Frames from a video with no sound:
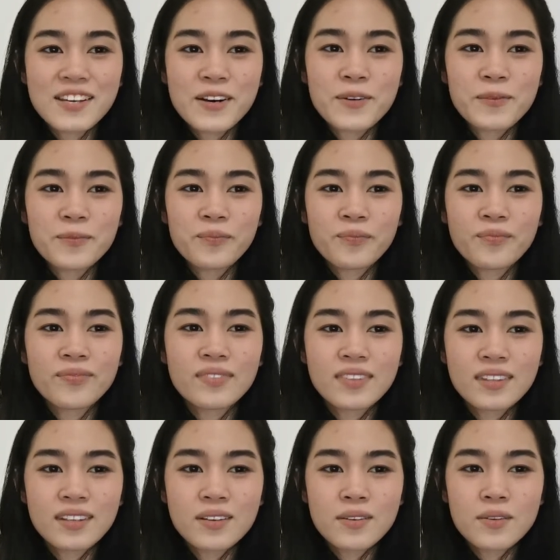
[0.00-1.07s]
so,
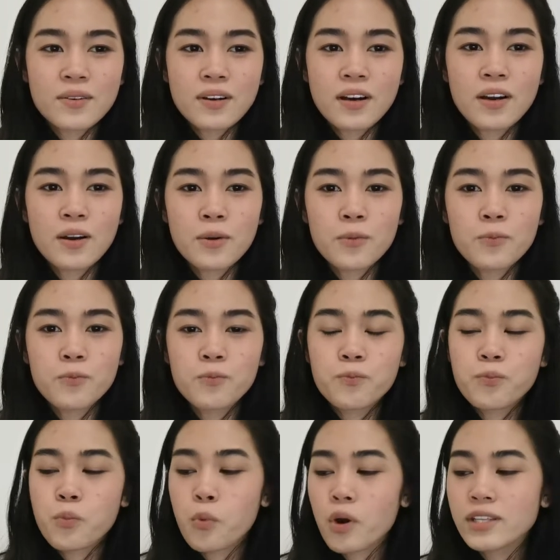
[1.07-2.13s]
uh,
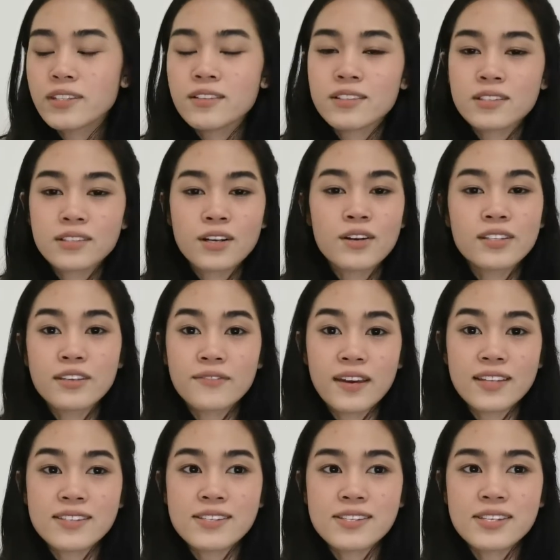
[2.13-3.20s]
what current
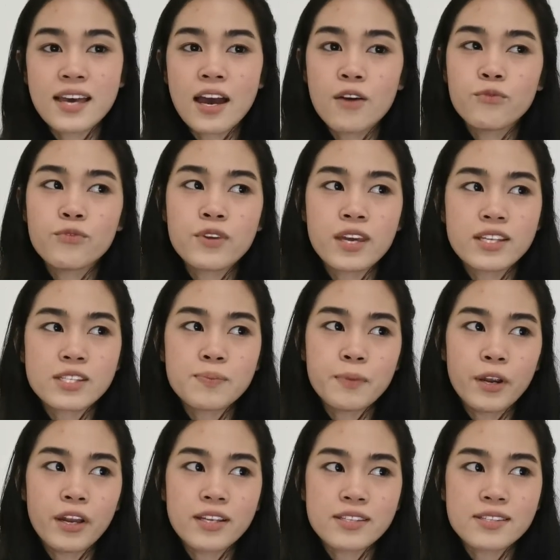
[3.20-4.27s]
events have we
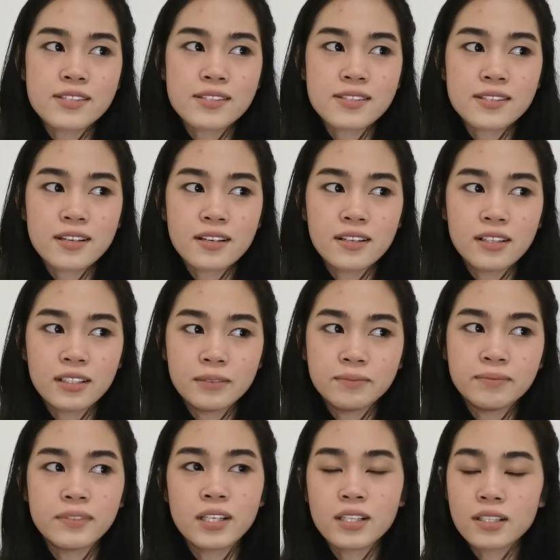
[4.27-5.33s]
experienced
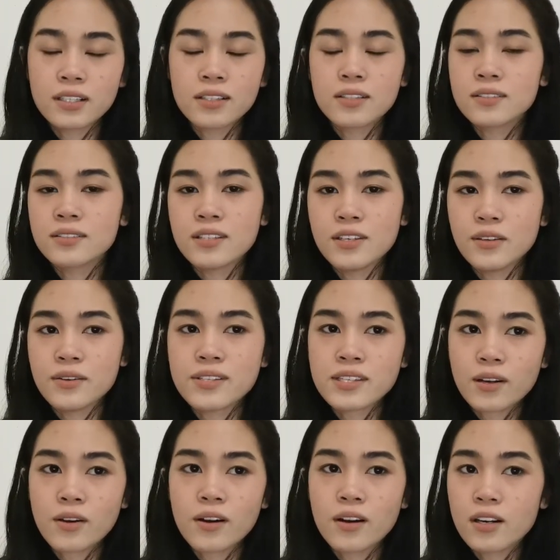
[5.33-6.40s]
um, are you know is
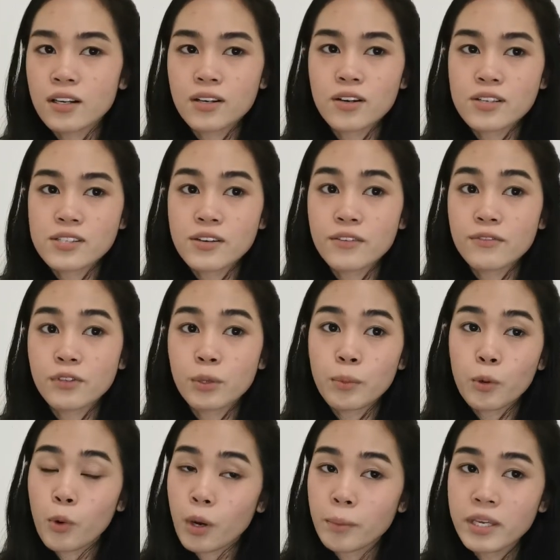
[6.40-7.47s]
a, are a cause of
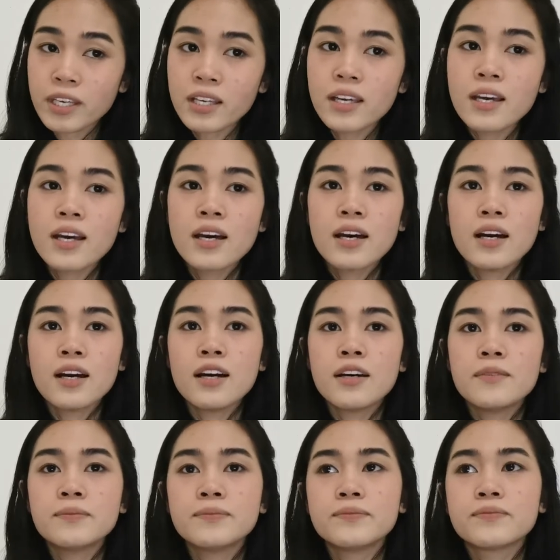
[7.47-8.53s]
global warming?
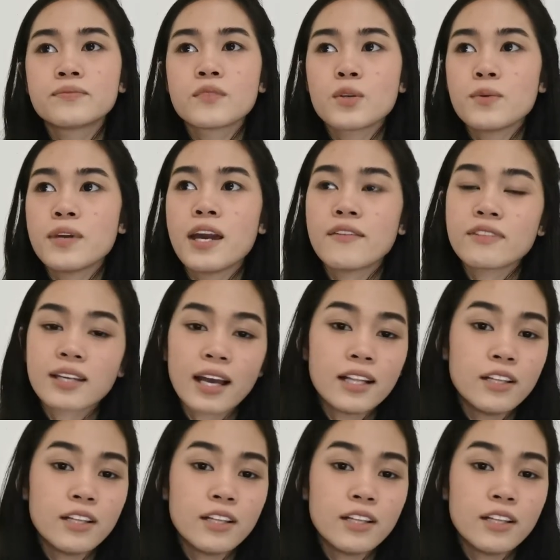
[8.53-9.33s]
Um, we have the